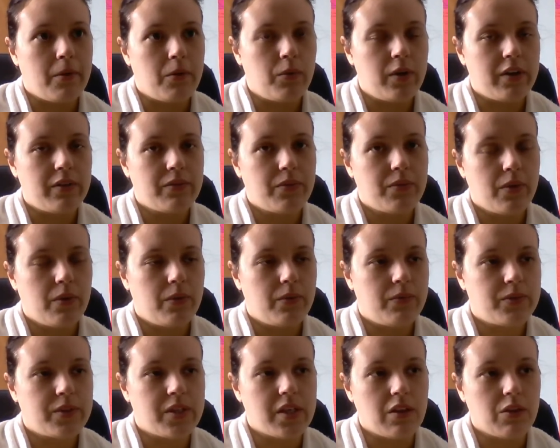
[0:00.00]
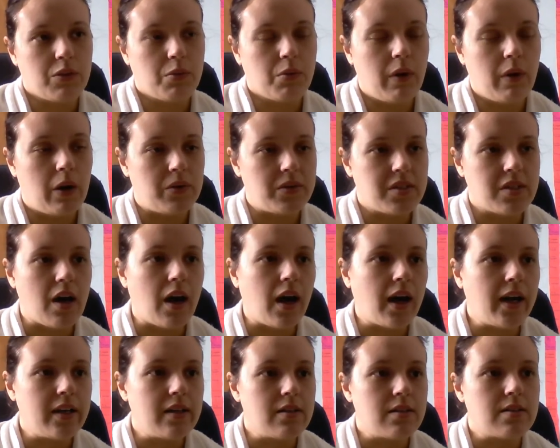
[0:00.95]
We've seen throughout
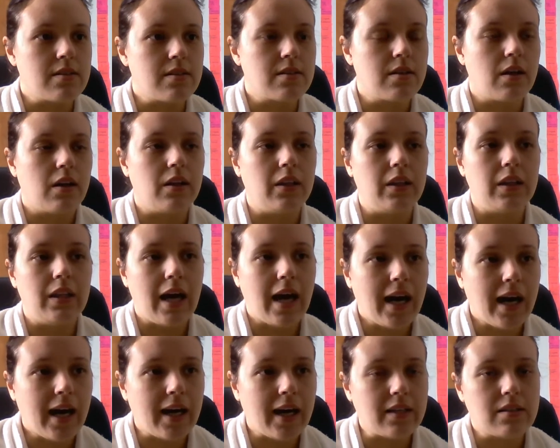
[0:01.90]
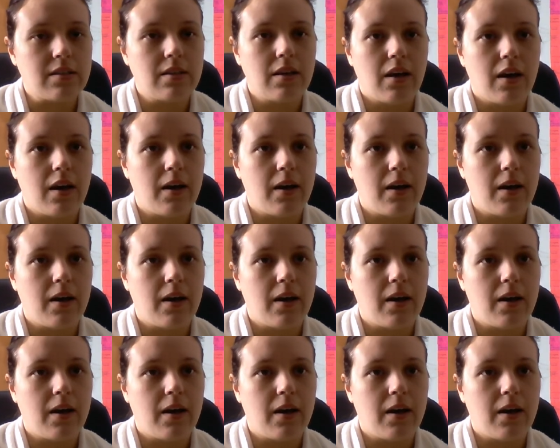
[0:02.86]
science, a lot